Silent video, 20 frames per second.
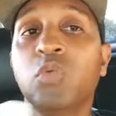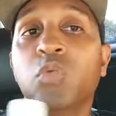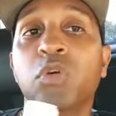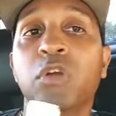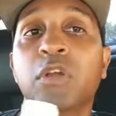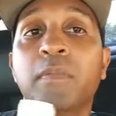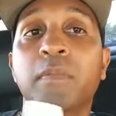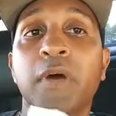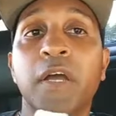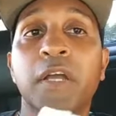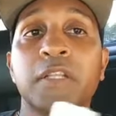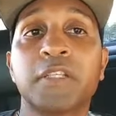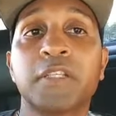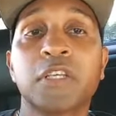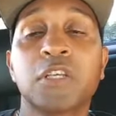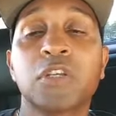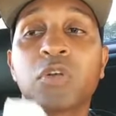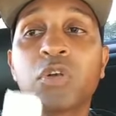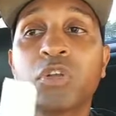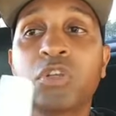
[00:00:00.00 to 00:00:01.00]
want to buy a
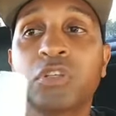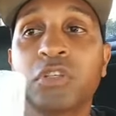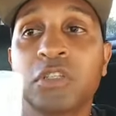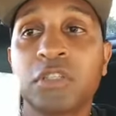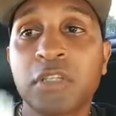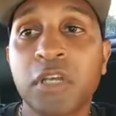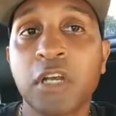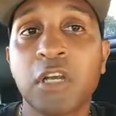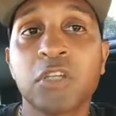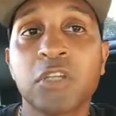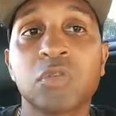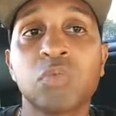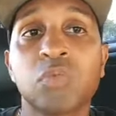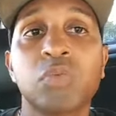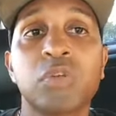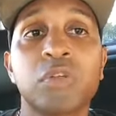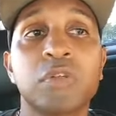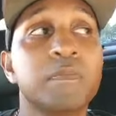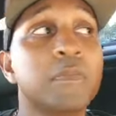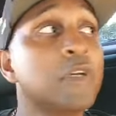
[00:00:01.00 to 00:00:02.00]
ticket or you're desiring to
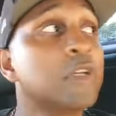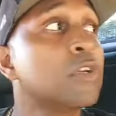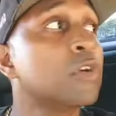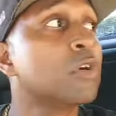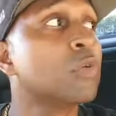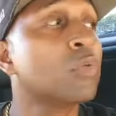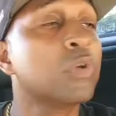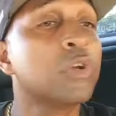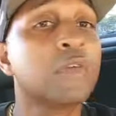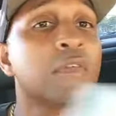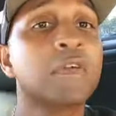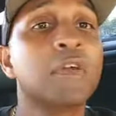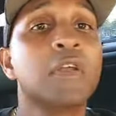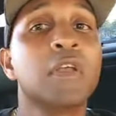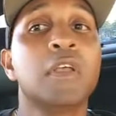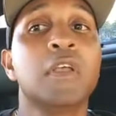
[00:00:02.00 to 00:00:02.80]
win money or whatever,